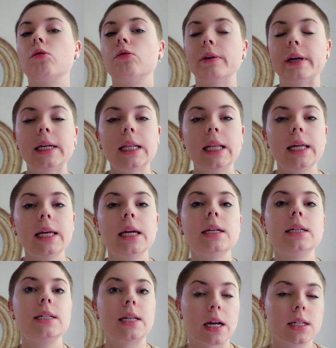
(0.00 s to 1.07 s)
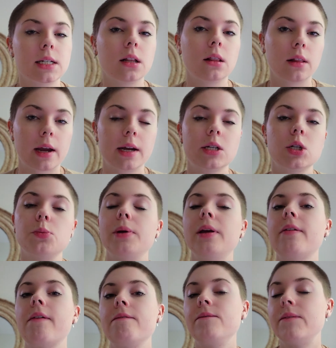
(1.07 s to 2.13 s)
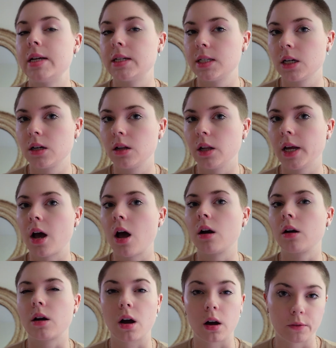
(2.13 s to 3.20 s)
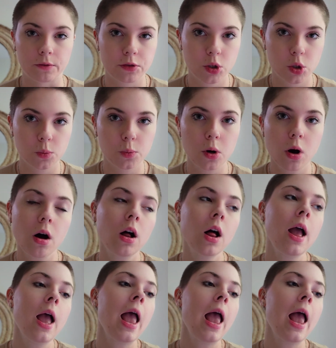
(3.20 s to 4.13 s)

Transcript: really doesn't like to be physically uncomfortable,